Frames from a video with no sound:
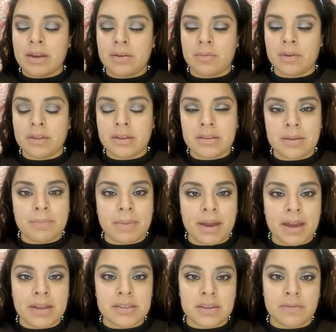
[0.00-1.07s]
It really
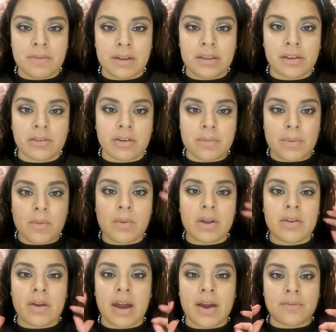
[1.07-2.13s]
depends. I find the creamy one
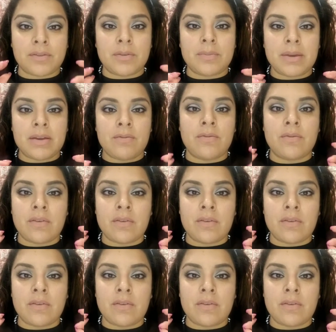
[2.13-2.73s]
you have to be